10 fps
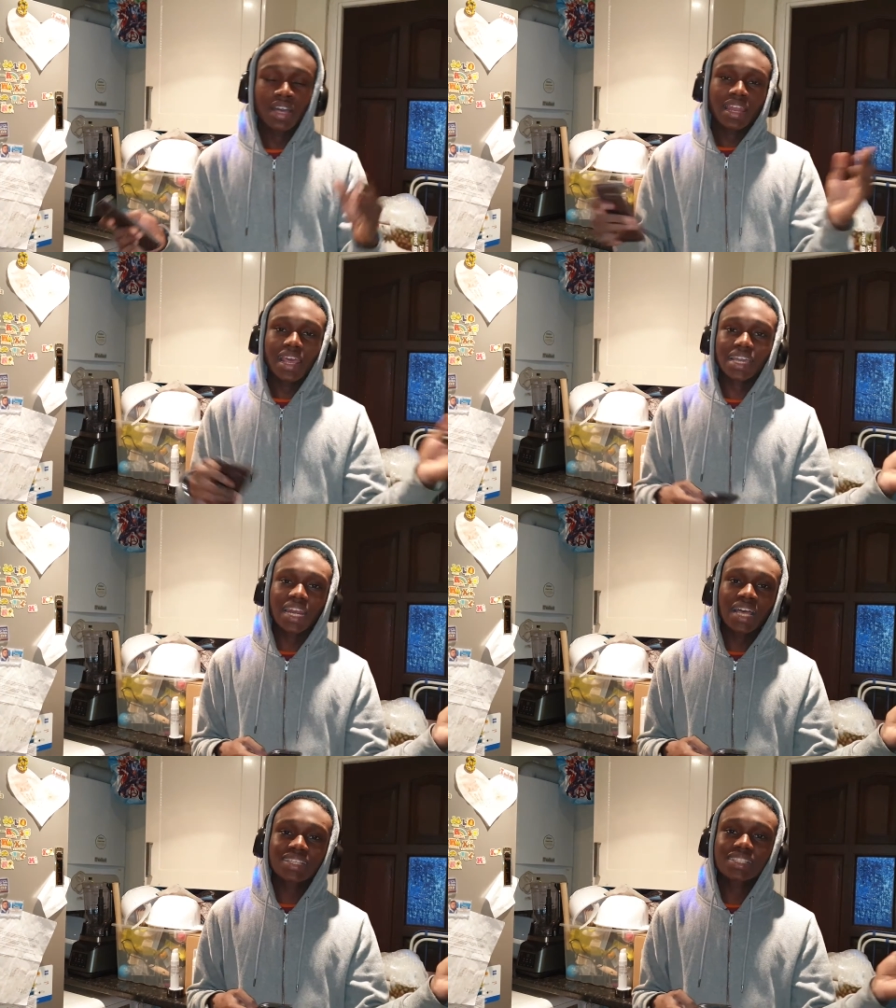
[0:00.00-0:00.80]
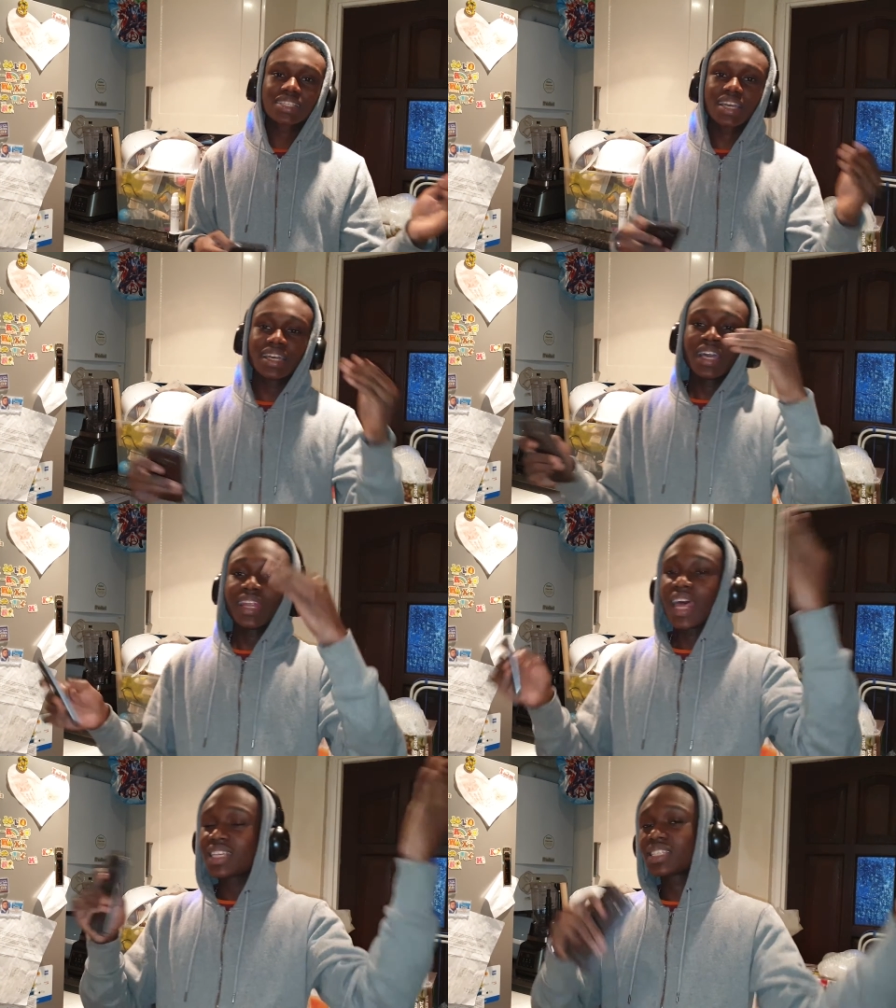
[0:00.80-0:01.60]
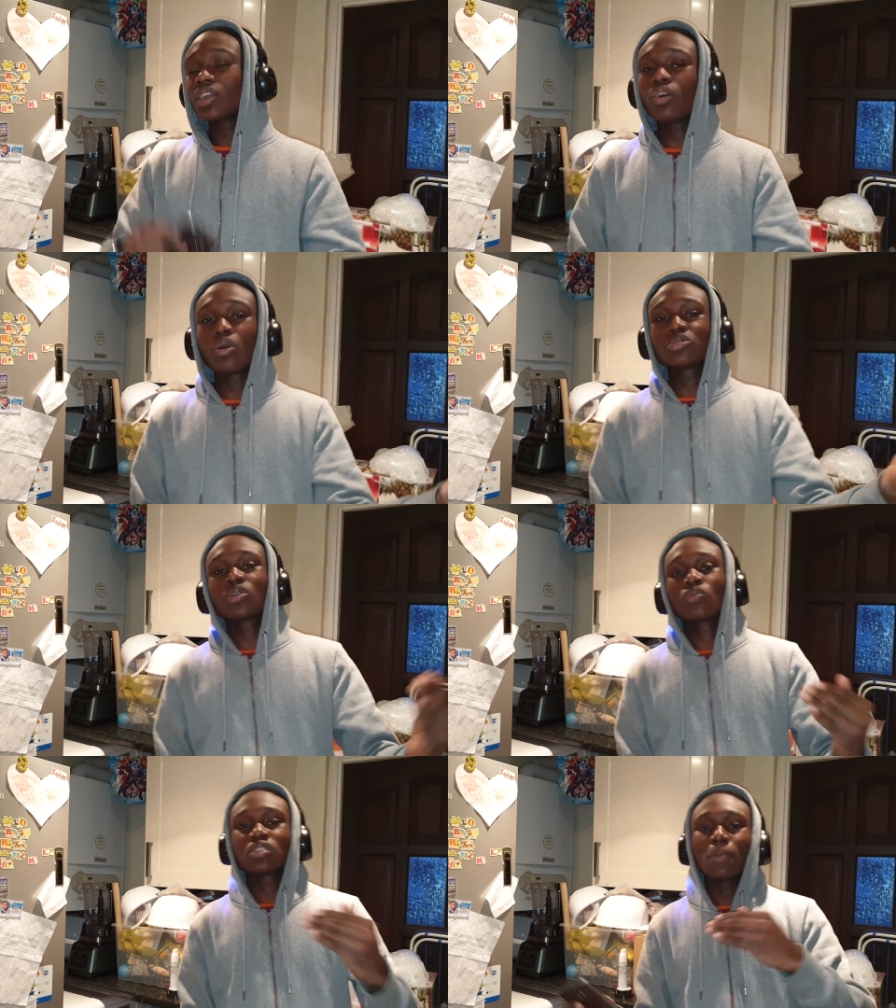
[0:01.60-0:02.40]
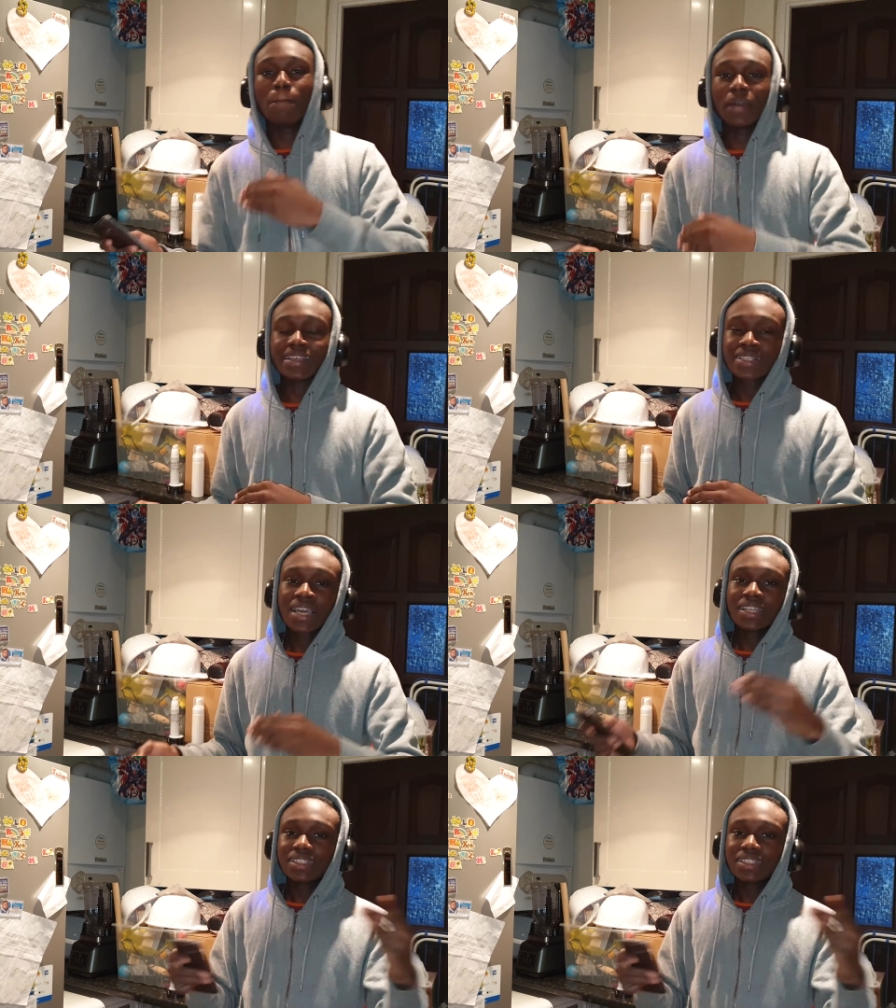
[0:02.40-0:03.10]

Like last year Ultra was the best.